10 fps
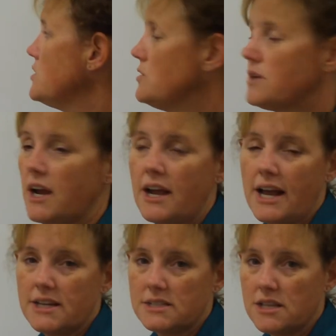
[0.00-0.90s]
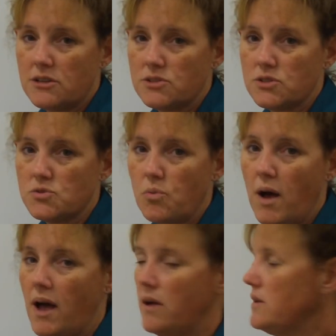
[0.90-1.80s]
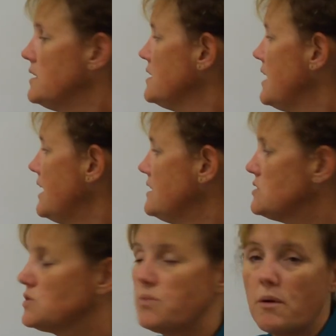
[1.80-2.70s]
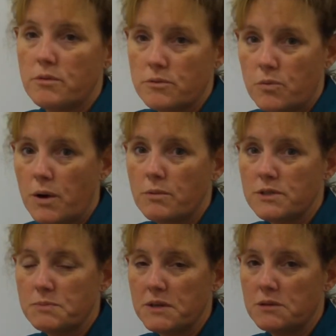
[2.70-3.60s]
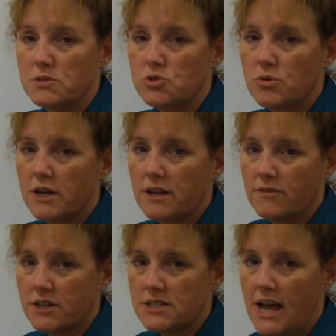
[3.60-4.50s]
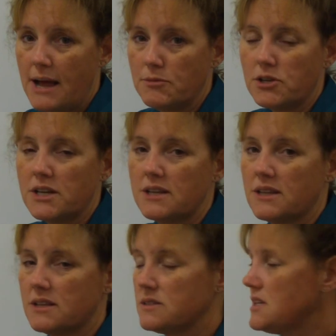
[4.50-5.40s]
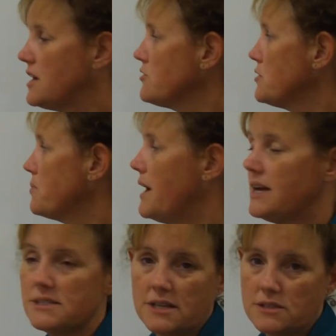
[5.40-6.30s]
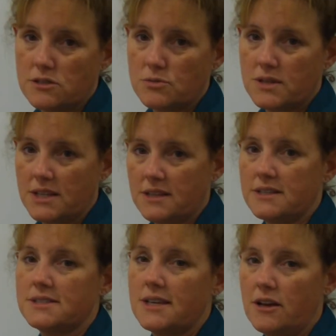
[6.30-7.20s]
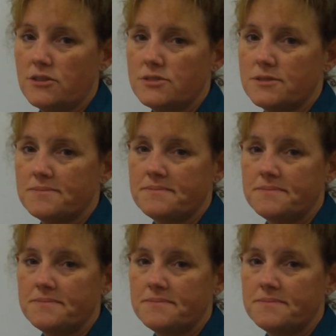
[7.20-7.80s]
eukaryotic cells as well, and this is where we'll spend the majority of our time looking at the cellular processes within these cells.